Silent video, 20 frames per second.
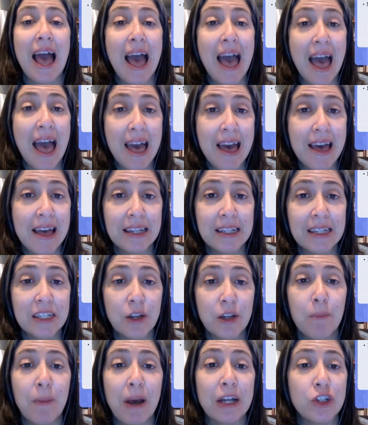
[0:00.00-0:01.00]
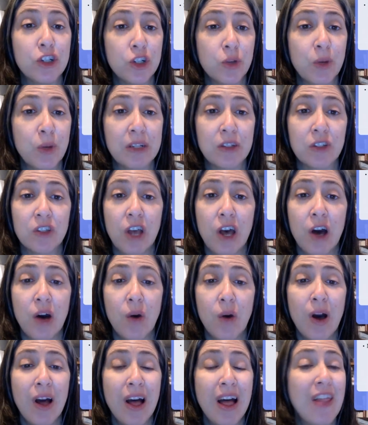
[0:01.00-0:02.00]
and by doing
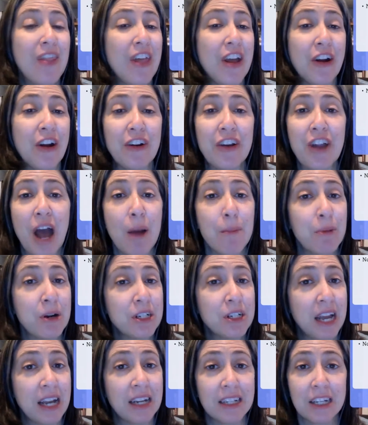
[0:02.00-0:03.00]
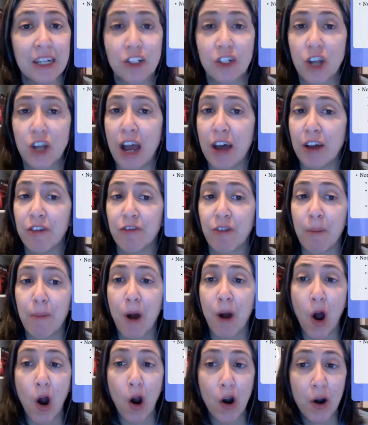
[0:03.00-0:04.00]
so, they are not protecting a child
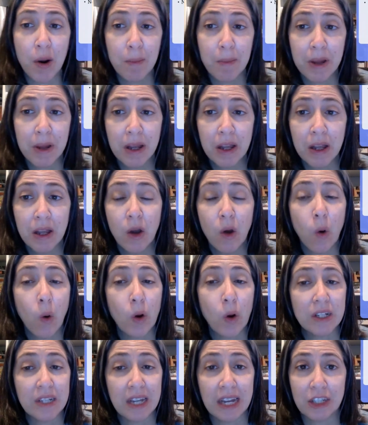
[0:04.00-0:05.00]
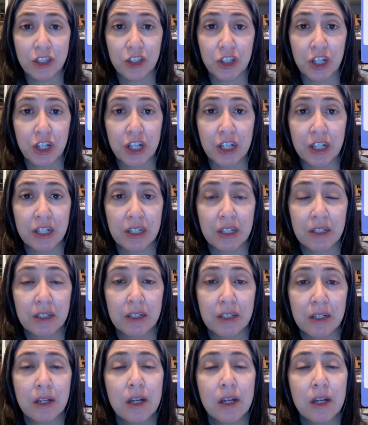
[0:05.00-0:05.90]
from harm or danger.